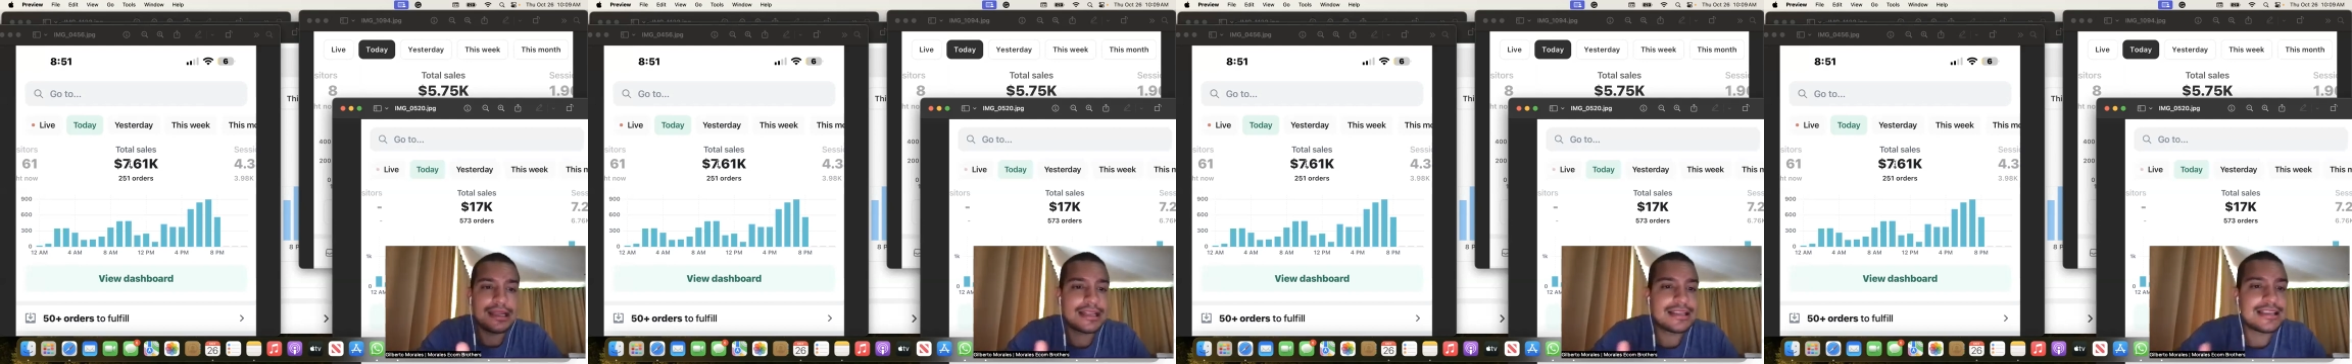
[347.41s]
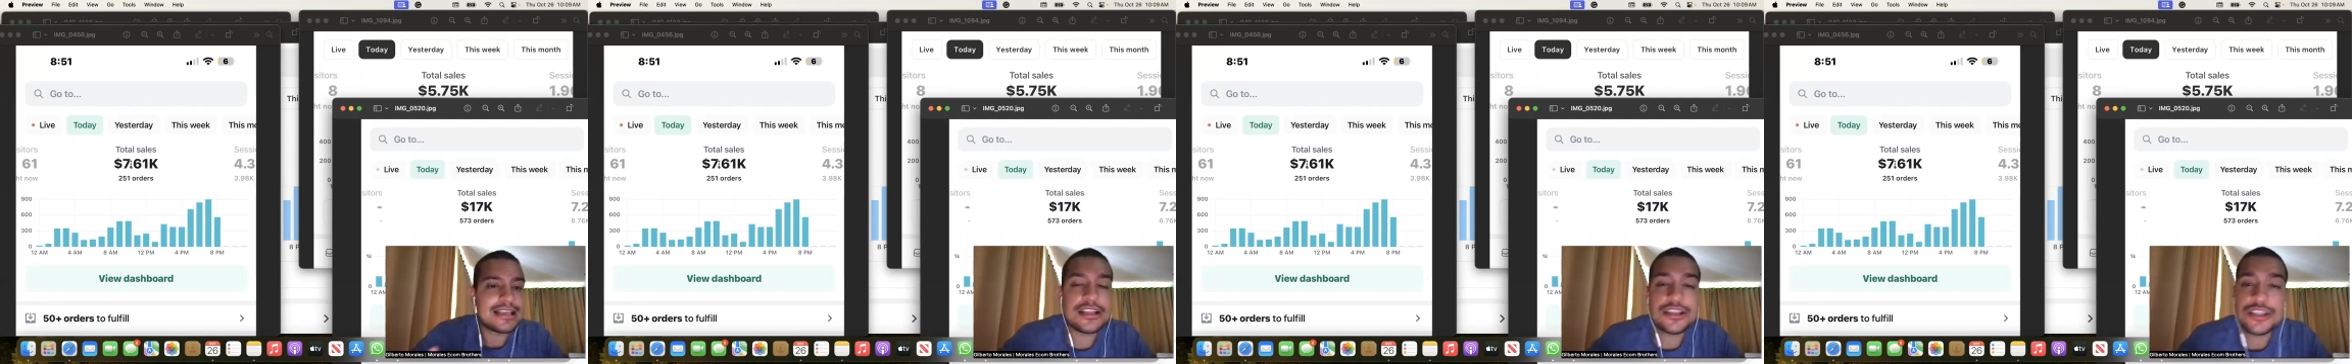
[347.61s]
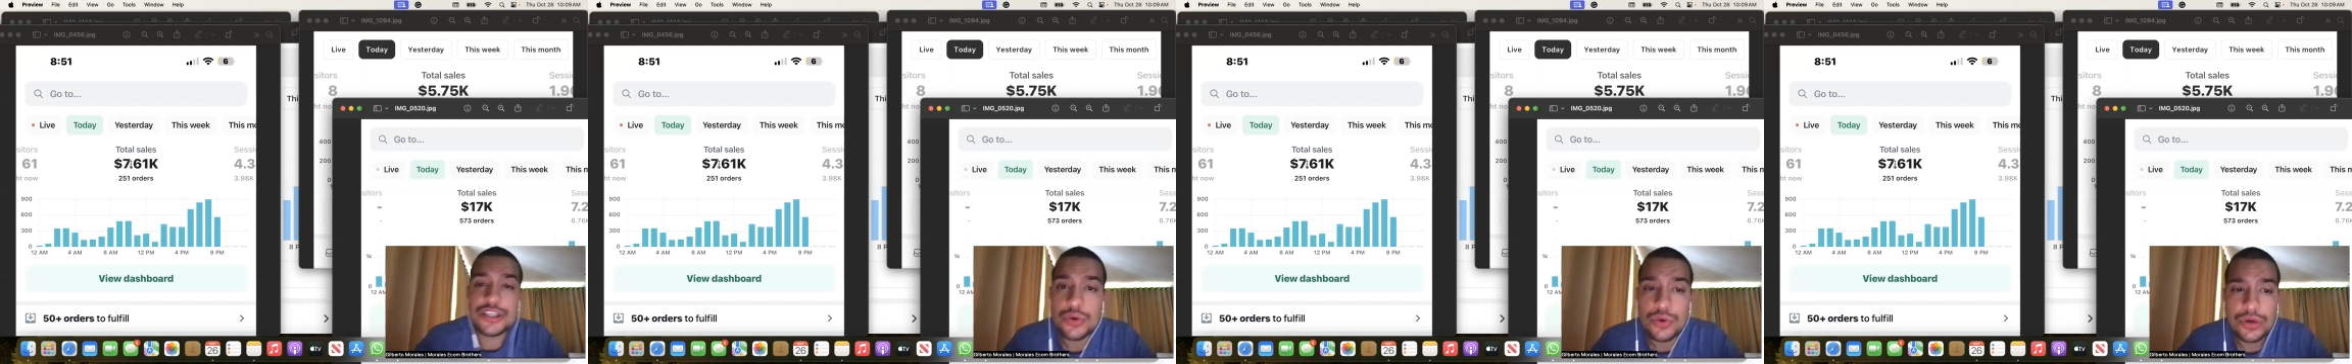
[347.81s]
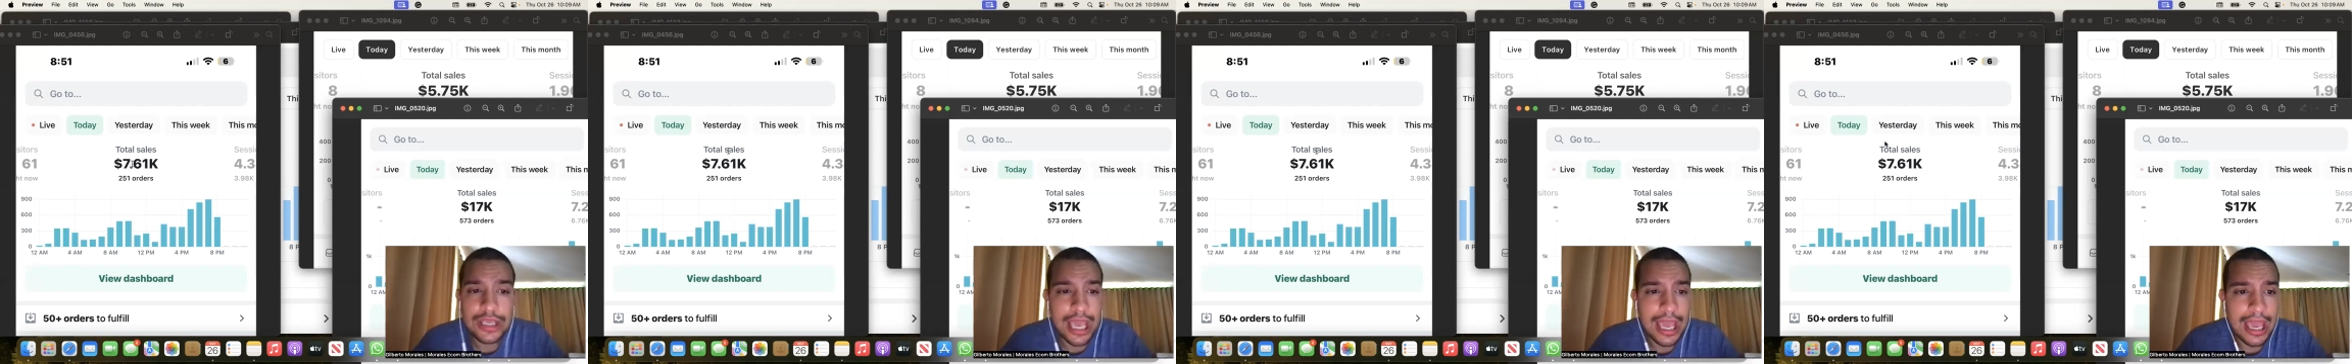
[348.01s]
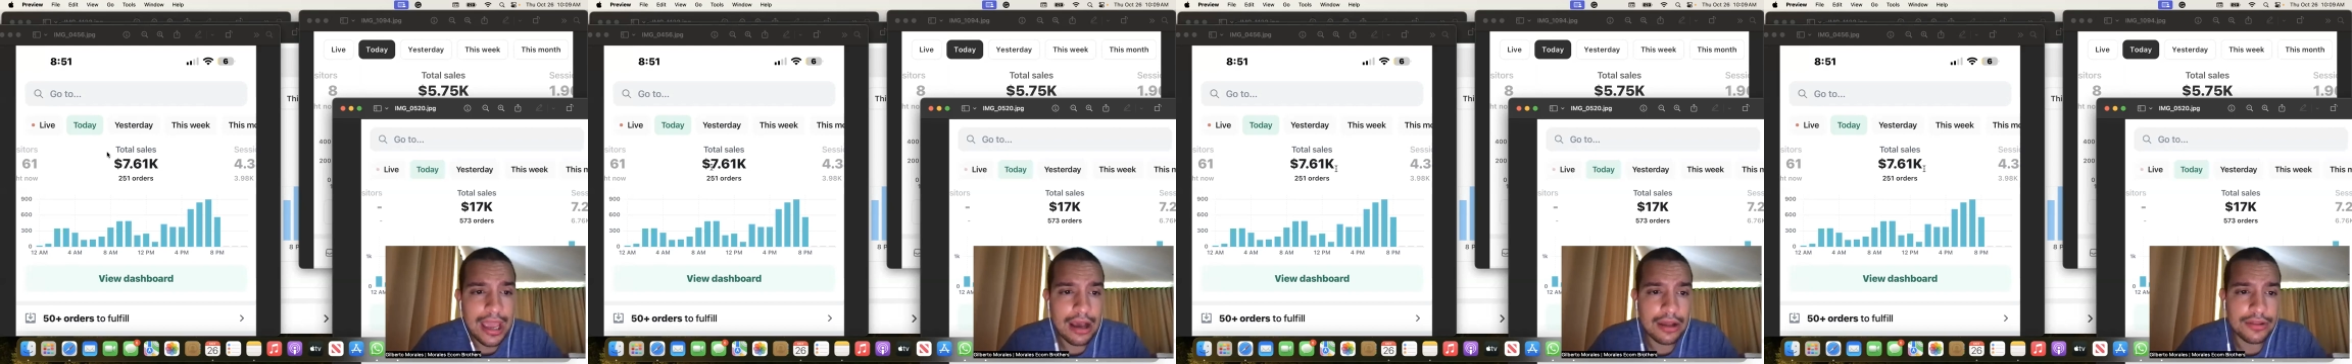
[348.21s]
let's say,
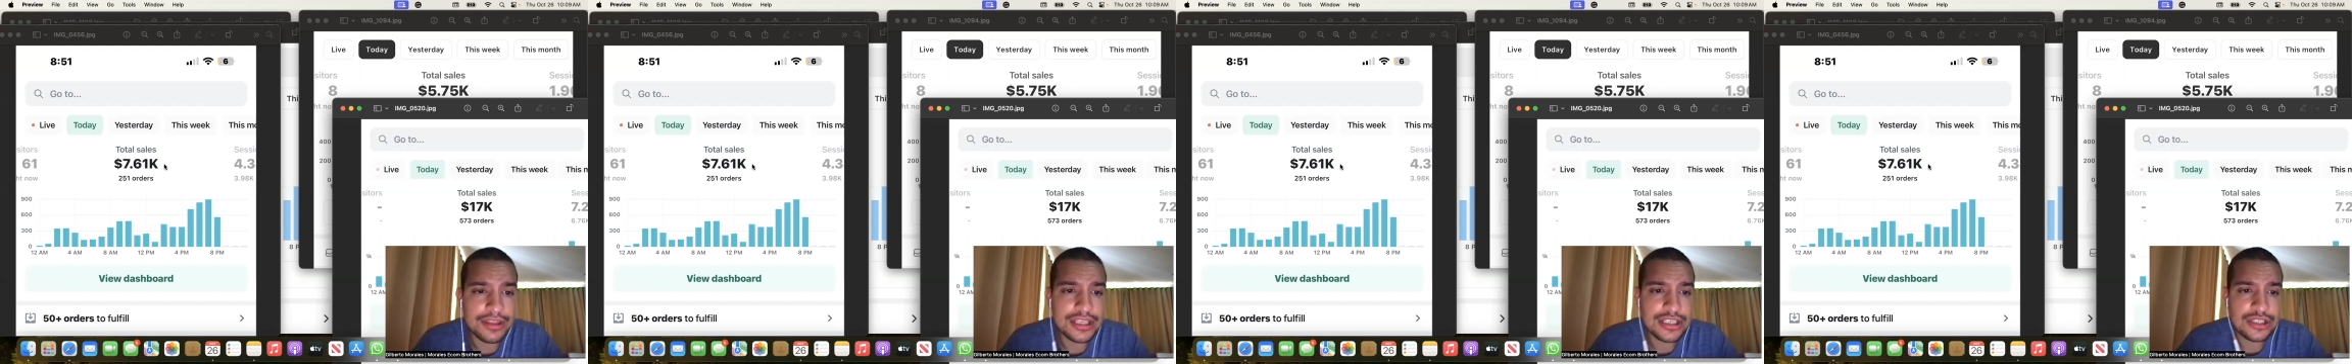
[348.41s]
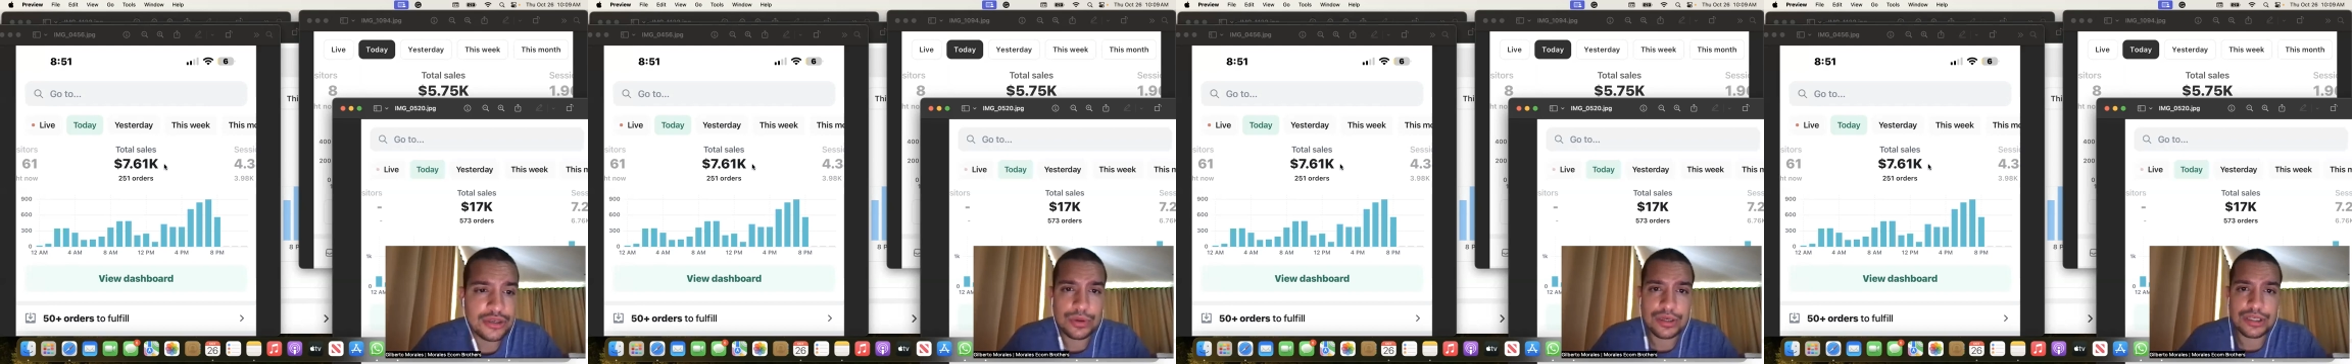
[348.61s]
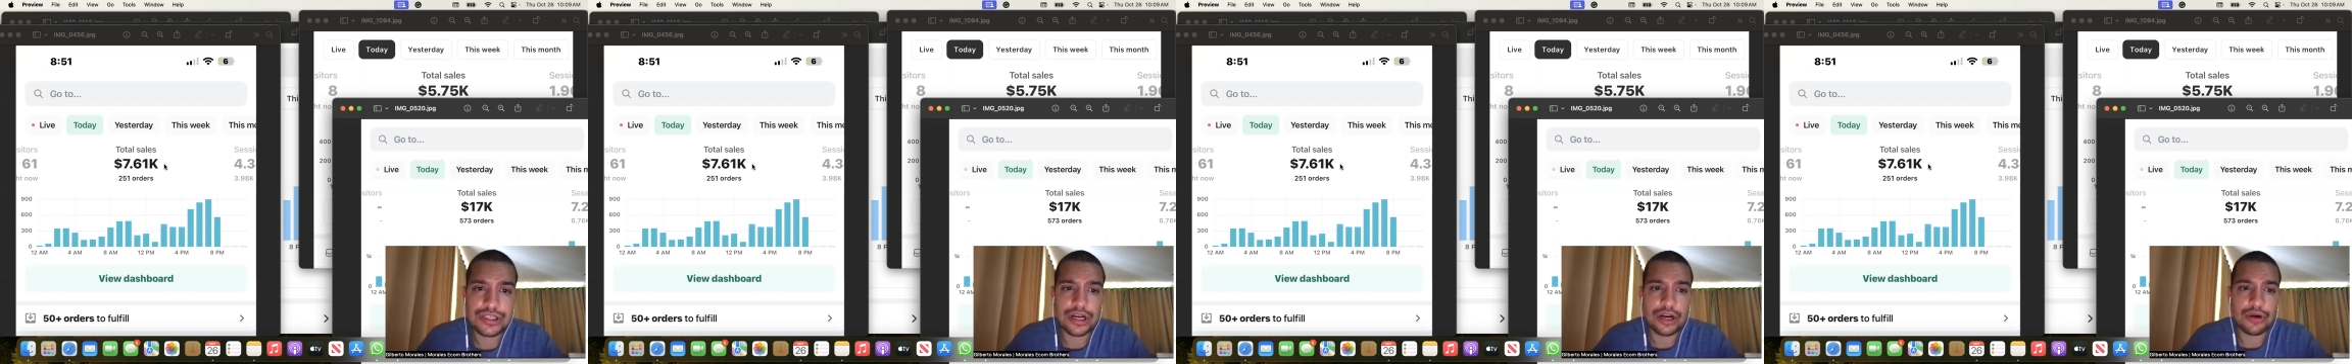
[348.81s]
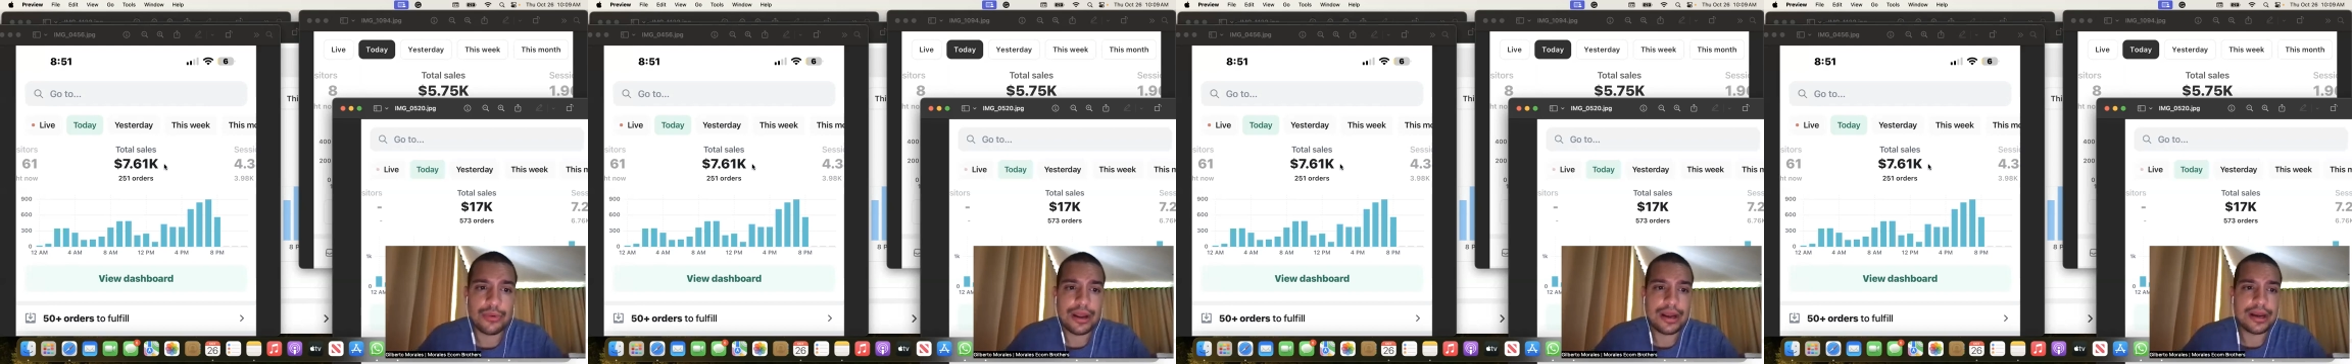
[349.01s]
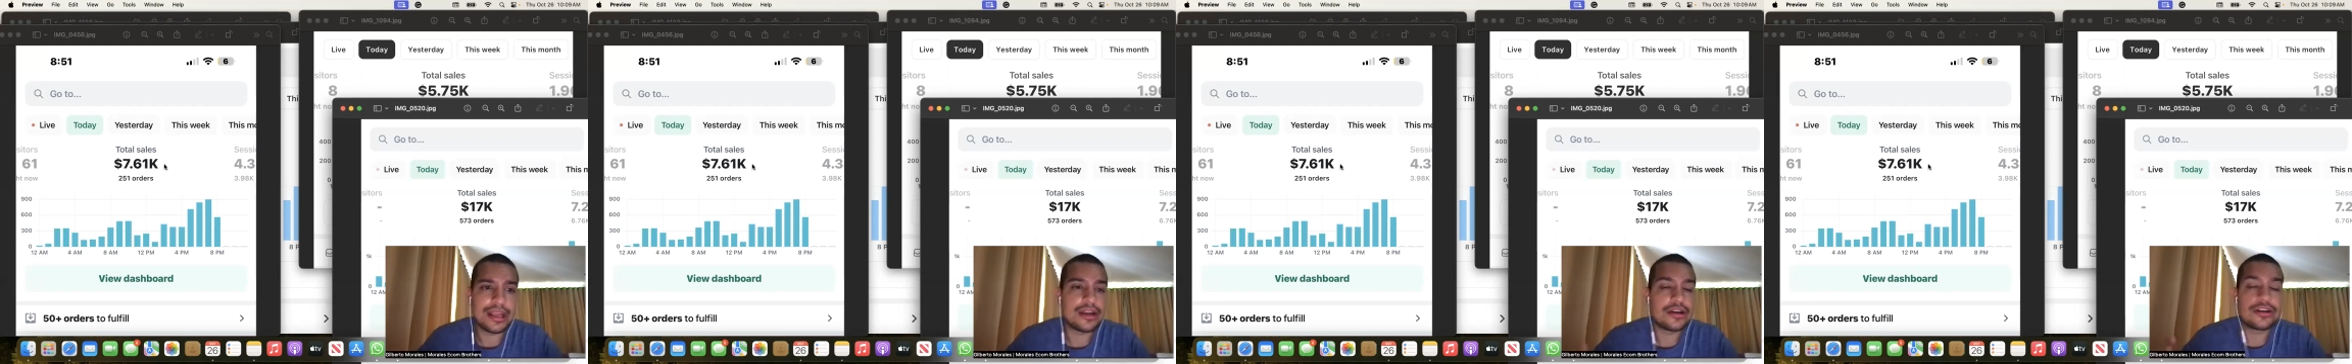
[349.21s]
2K on this screenshot
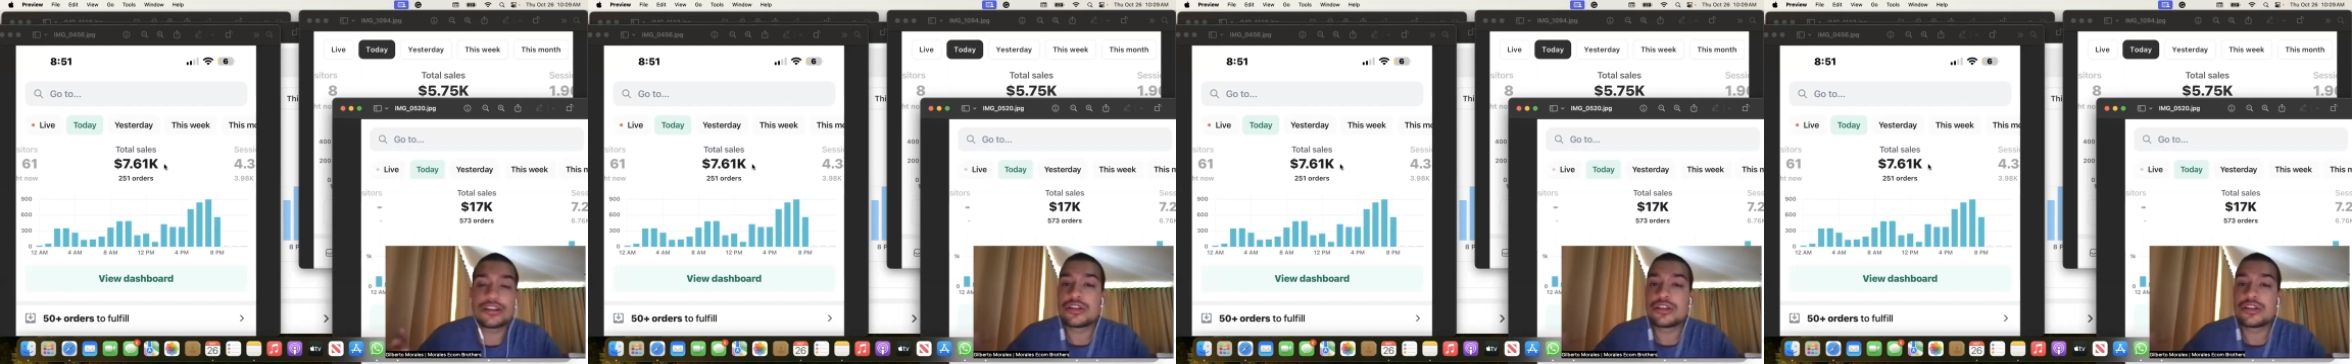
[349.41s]
right here,